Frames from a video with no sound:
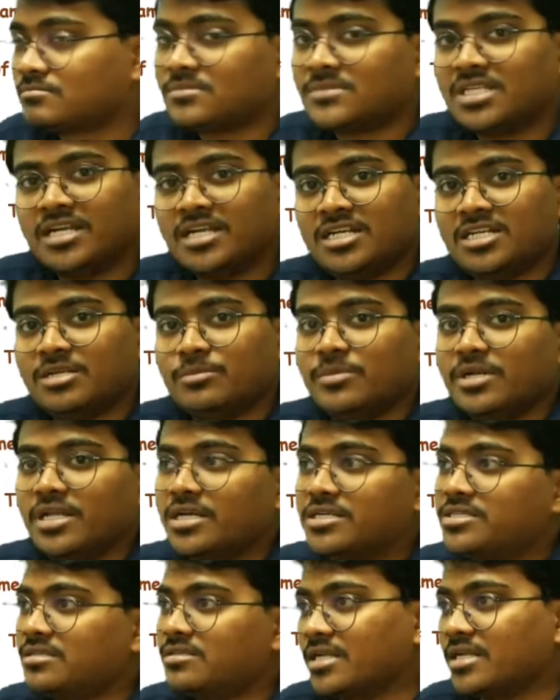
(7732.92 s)

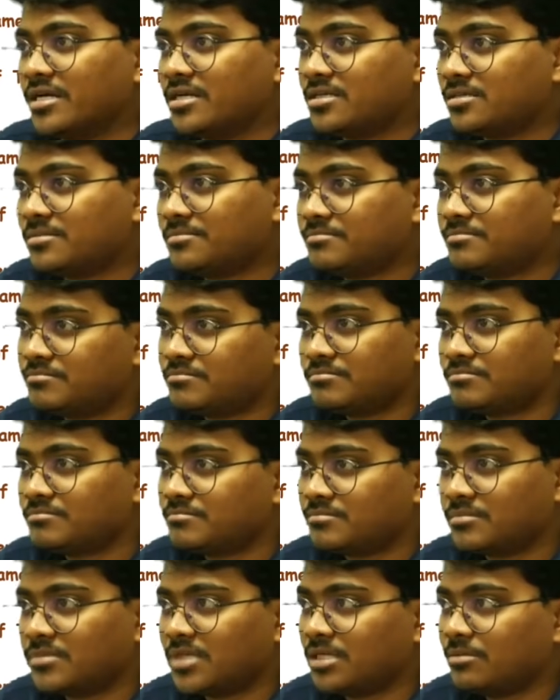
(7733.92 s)
Intimidation threat,
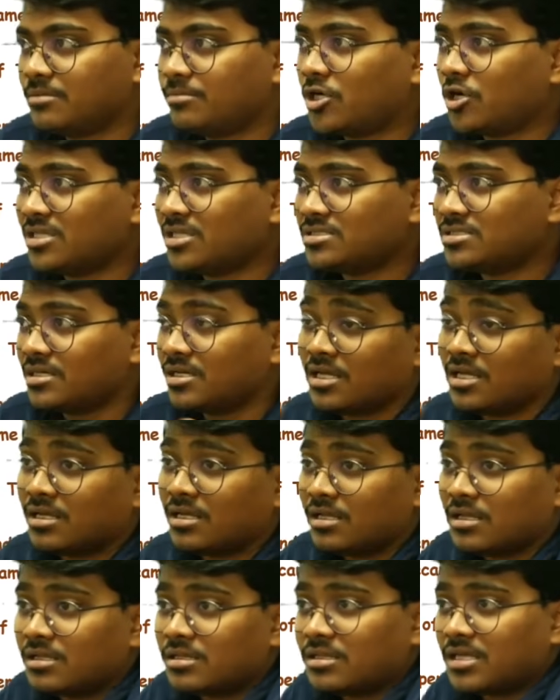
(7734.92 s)
right? Because
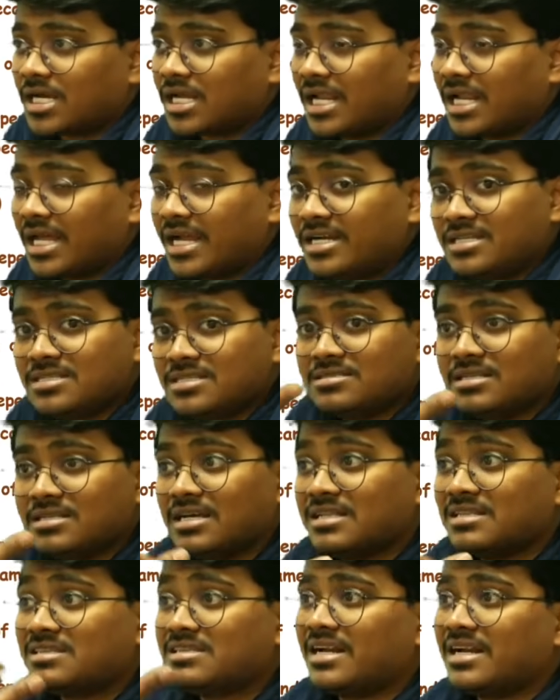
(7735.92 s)
the client is
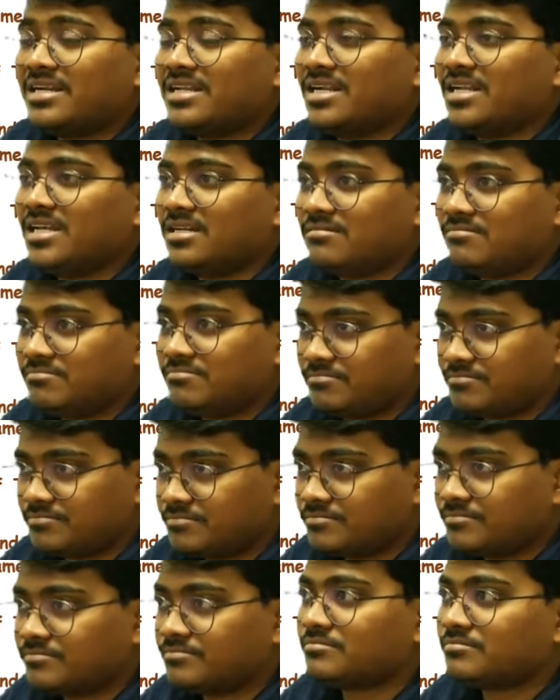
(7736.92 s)
threatening
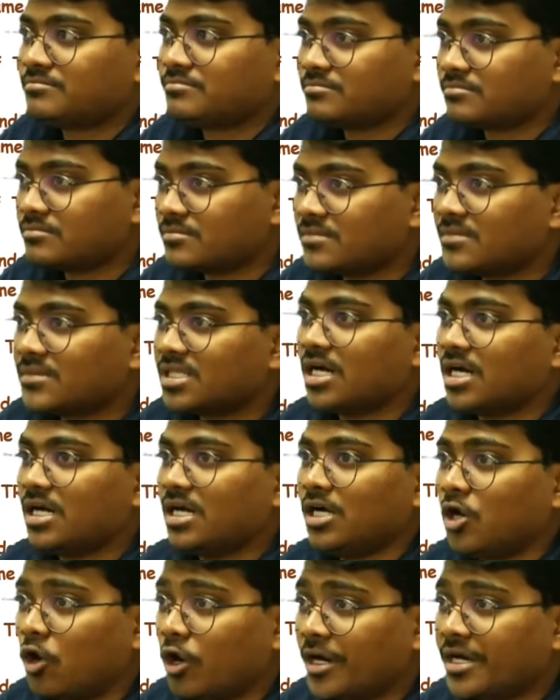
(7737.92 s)
the
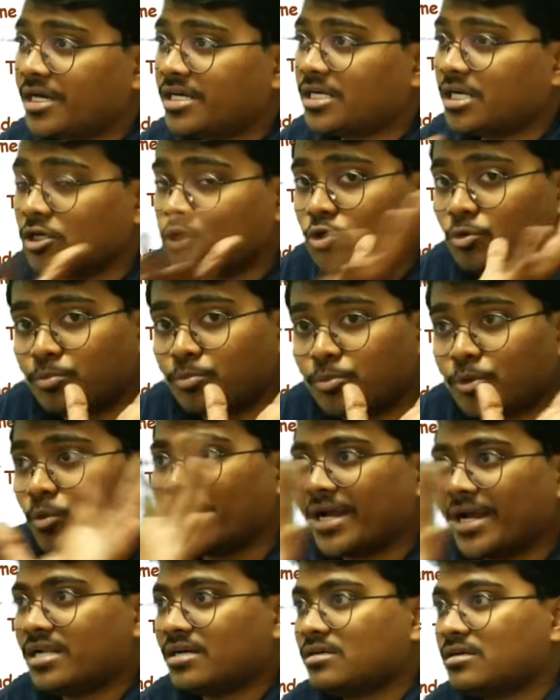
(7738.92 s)
auditor to
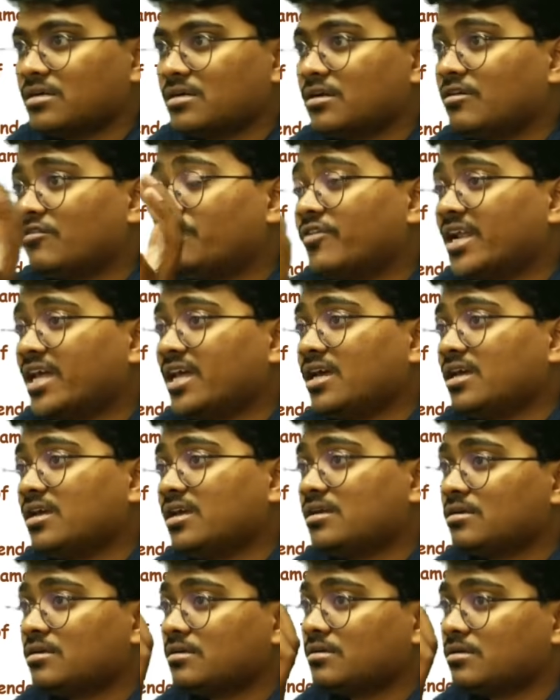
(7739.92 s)
provide for a
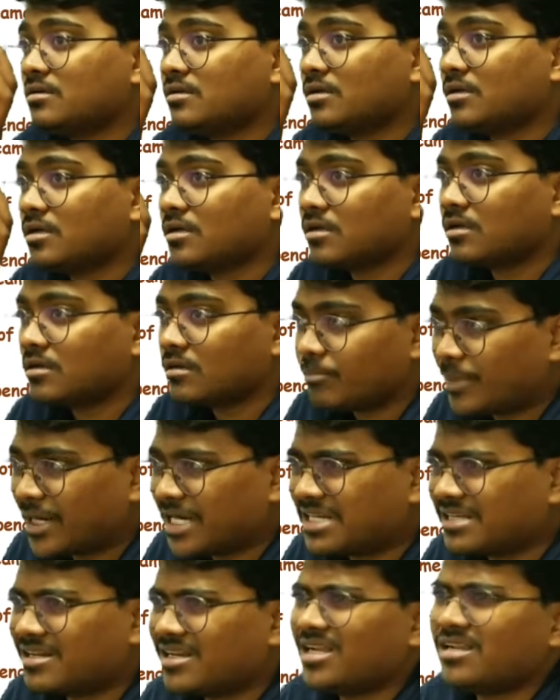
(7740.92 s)

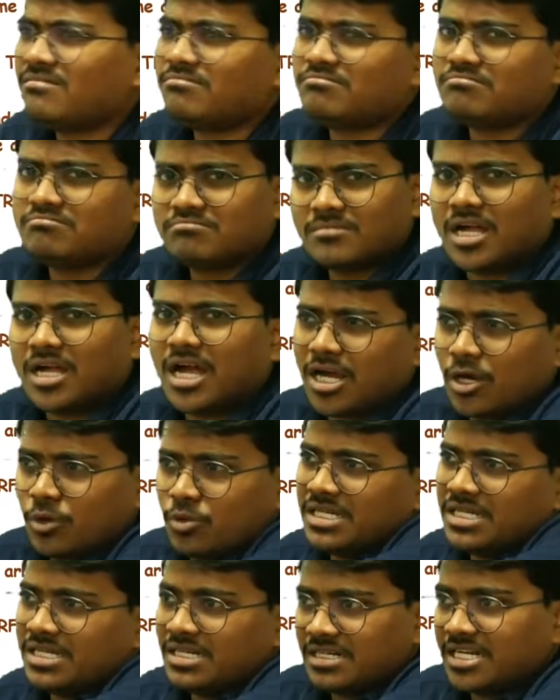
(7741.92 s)
particular
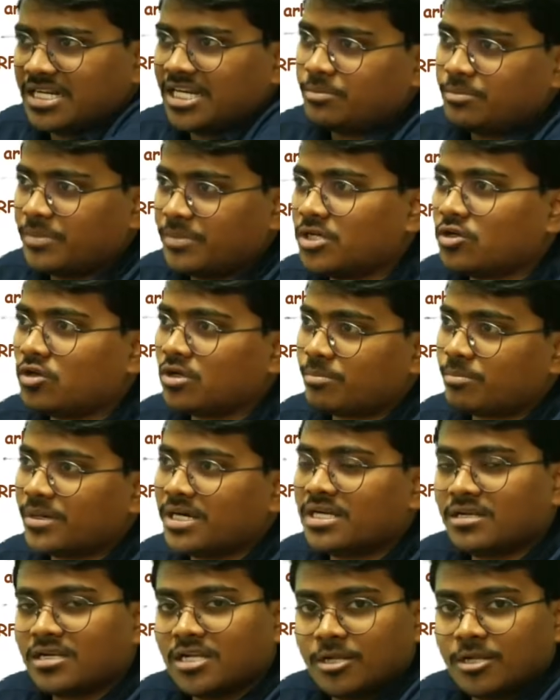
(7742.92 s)
accounting treatment or particular